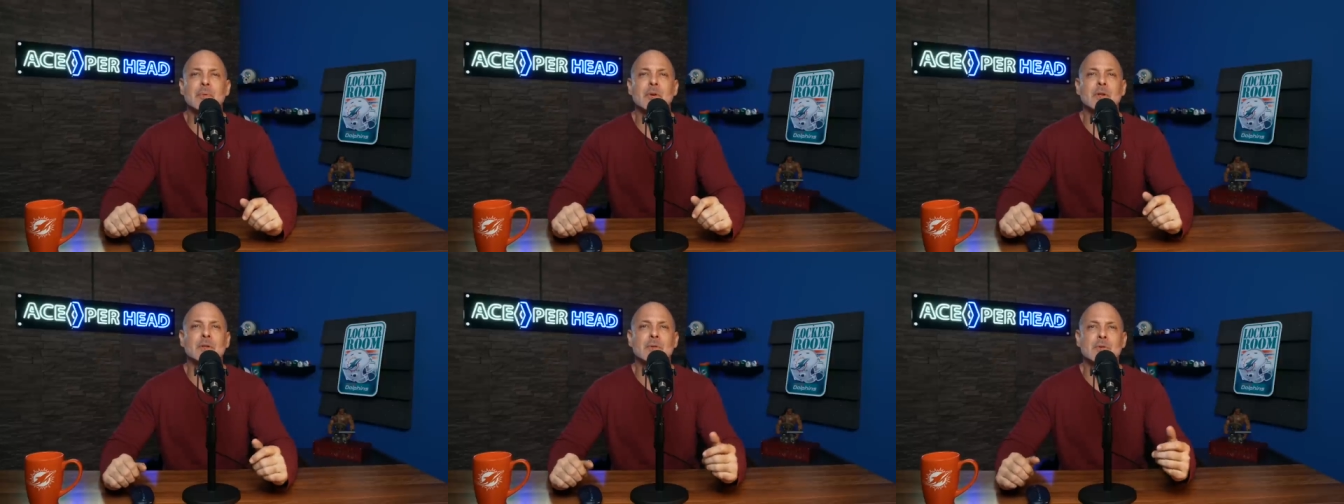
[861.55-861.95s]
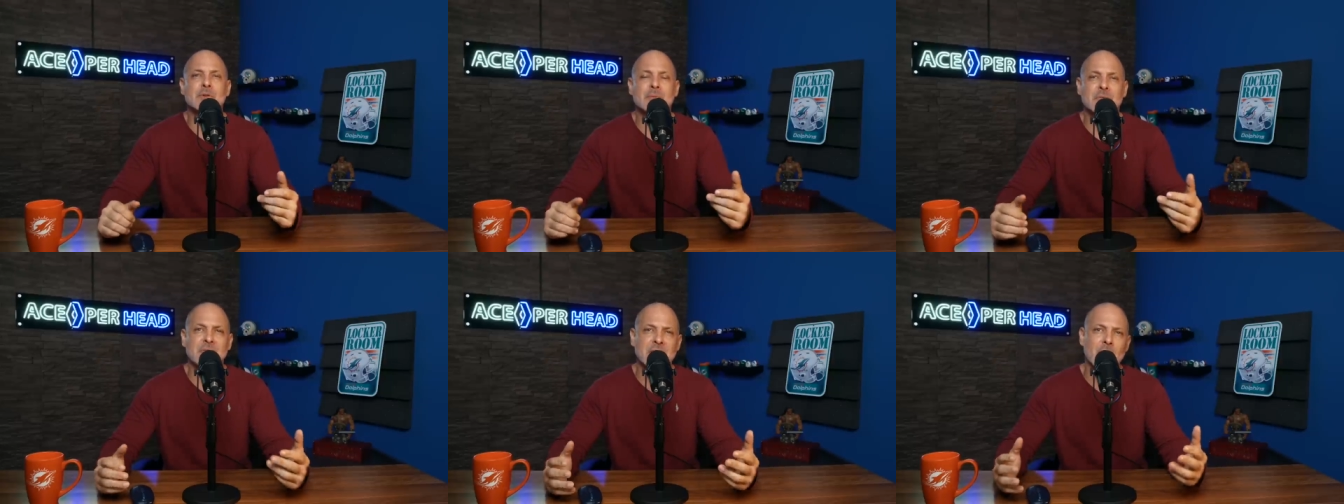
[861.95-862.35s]
We're going to do
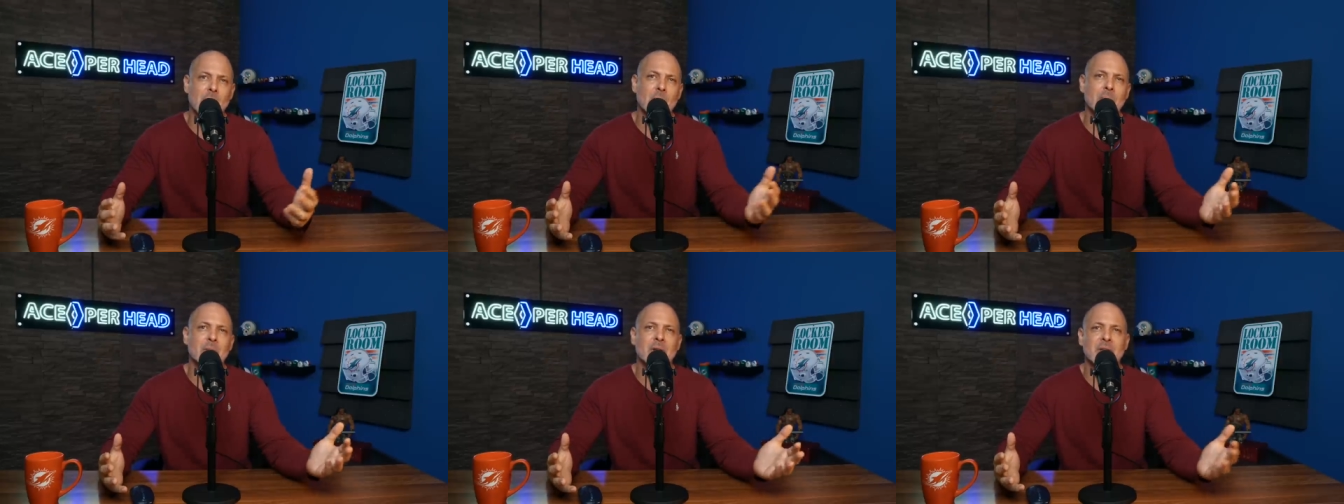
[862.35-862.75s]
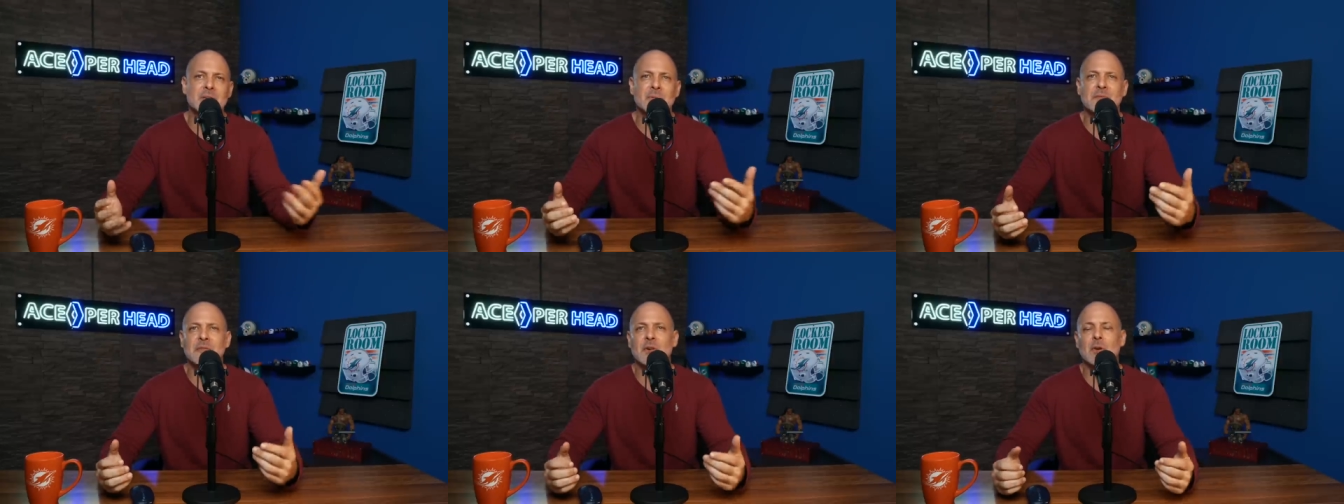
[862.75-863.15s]
some film. Going to get
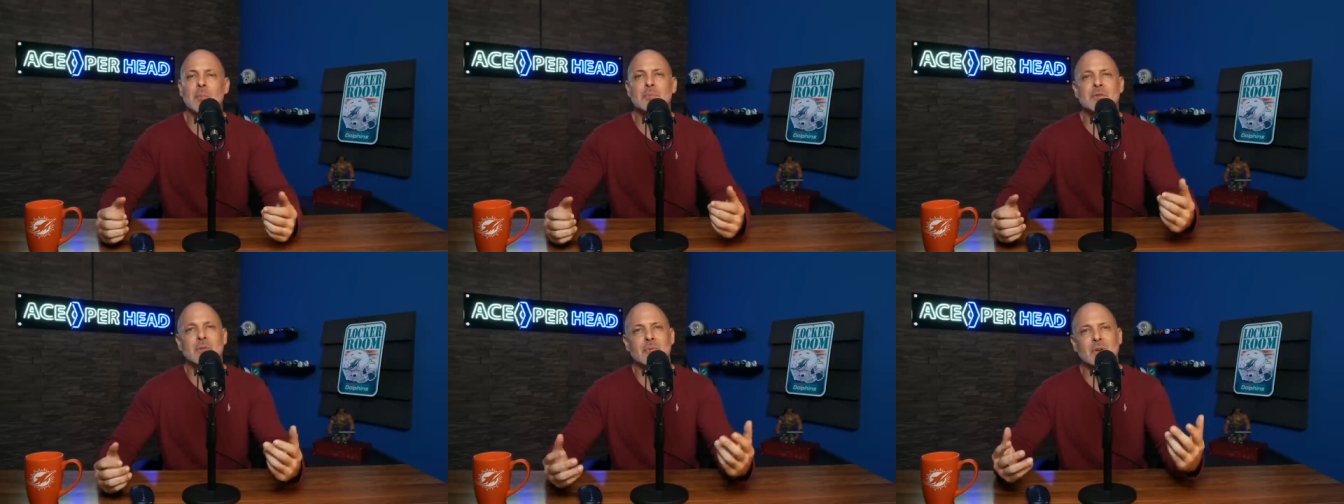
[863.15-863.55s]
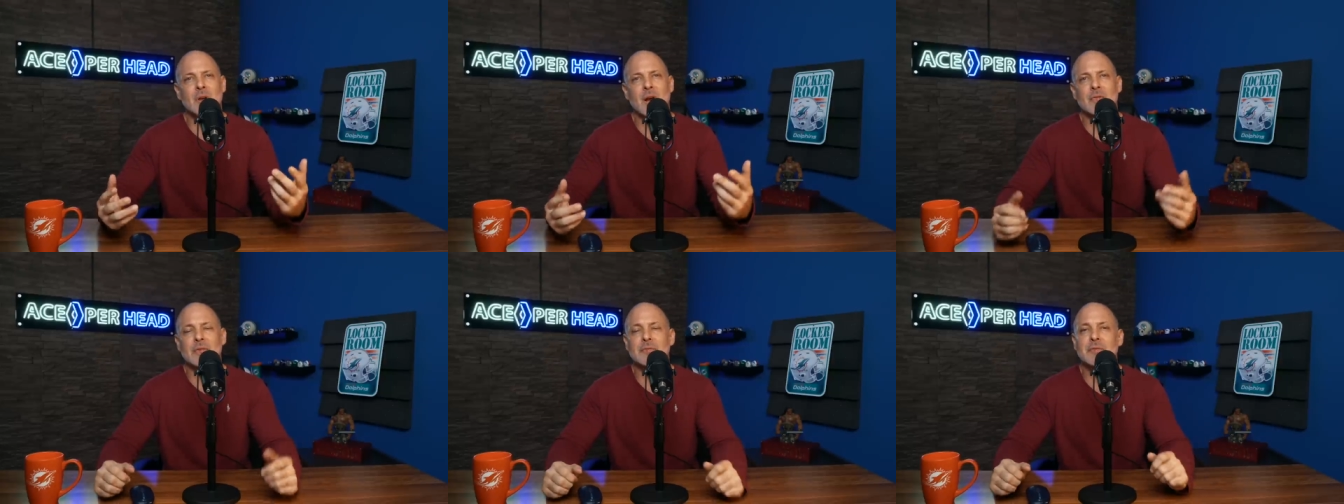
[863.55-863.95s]
some film. Still
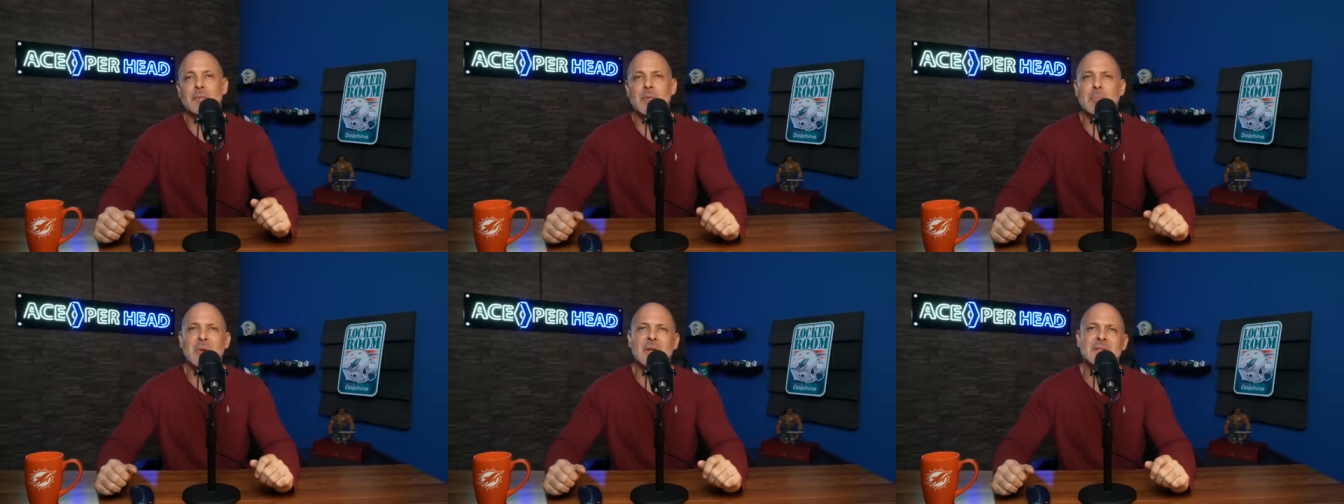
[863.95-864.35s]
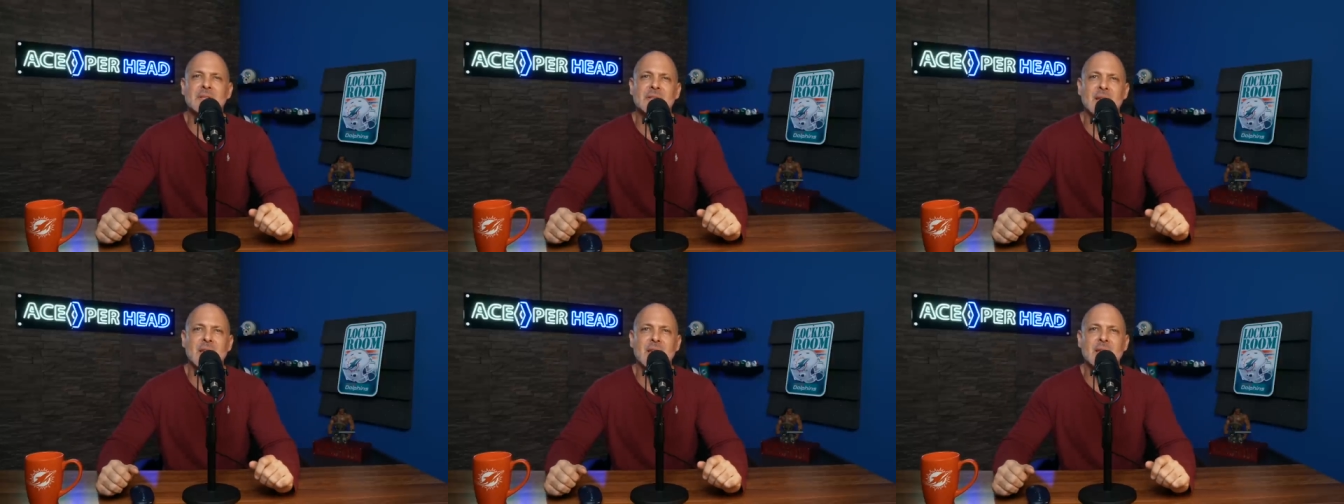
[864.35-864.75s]
recovering from the big
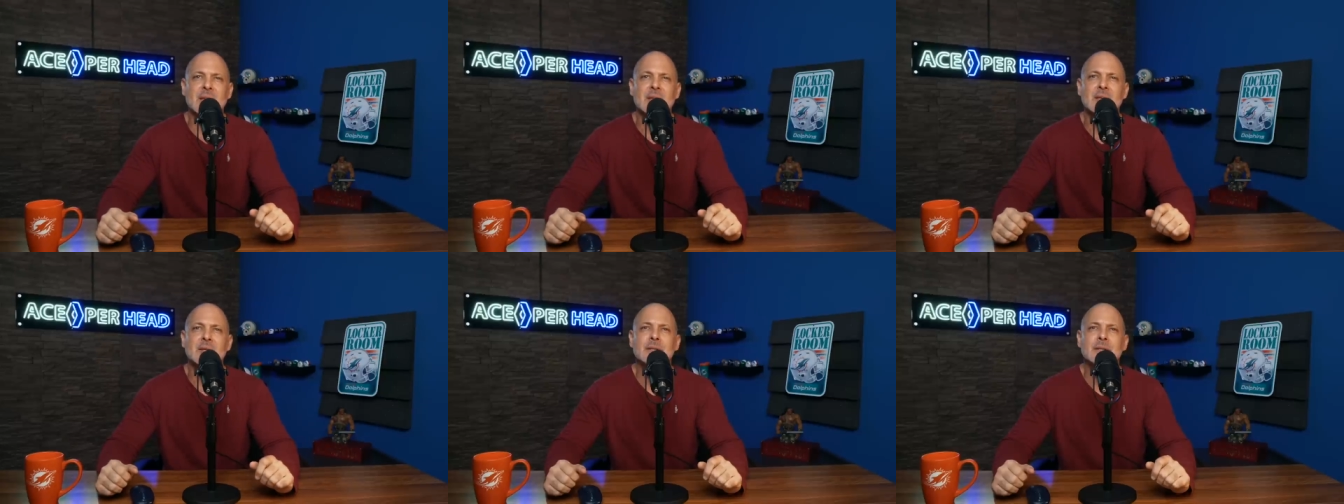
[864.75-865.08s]
C.